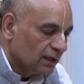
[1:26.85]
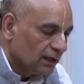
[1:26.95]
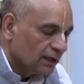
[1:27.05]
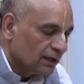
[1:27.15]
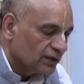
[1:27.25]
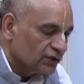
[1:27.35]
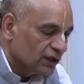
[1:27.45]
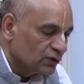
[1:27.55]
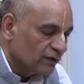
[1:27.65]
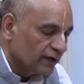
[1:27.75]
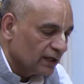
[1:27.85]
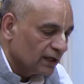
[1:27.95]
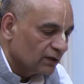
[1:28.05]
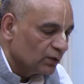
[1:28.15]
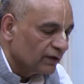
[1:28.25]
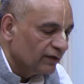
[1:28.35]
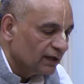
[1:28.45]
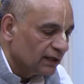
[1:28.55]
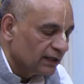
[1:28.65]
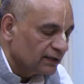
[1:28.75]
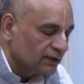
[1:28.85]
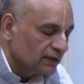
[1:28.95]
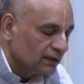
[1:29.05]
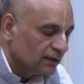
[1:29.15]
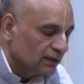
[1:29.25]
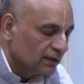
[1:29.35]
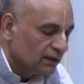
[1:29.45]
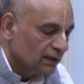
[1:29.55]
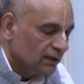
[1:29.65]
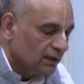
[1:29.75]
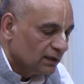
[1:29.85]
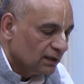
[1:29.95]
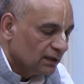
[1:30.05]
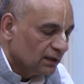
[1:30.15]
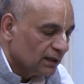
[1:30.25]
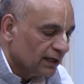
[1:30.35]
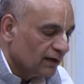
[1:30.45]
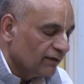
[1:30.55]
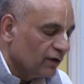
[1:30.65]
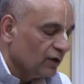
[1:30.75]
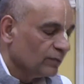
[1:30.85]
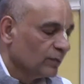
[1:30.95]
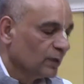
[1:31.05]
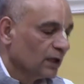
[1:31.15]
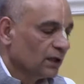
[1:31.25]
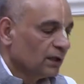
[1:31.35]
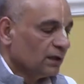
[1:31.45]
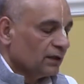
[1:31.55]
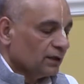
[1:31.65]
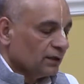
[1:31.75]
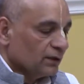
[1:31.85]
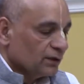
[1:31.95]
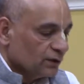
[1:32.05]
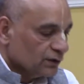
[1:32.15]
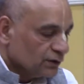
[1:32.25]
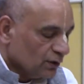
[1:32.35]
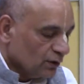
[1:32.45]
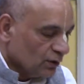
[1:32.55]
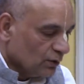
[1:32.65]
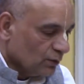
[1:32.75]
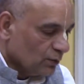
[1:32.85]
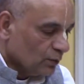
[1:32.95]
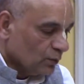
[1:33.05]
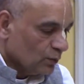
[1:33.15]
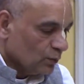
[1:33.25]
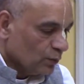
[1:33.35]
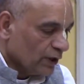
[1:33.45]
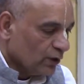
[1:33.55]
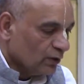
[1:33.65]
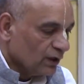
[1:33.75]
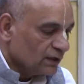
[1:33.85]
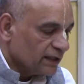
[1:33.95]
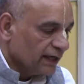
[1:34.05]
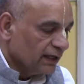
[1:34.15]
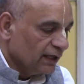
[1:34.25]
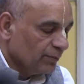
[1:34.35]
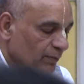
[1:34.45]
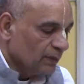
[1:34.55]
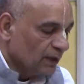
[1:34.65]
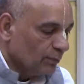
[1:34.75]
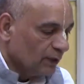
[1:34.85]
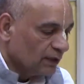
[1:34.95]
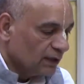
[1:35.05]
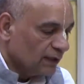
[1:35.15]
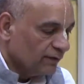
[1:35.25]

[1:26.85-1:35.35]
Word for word: in this Yajur Veda to reveal His real form. So, we're going to recite the mantra